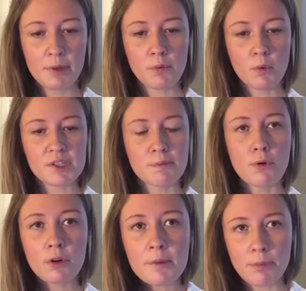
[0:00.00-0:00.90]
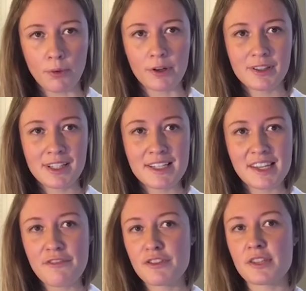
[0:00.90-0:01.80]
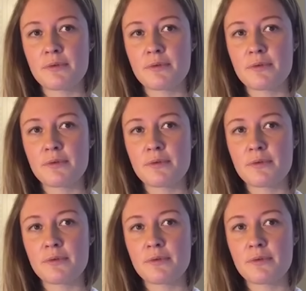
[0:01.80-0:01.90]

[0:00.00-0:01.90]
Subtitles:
But what's more important is if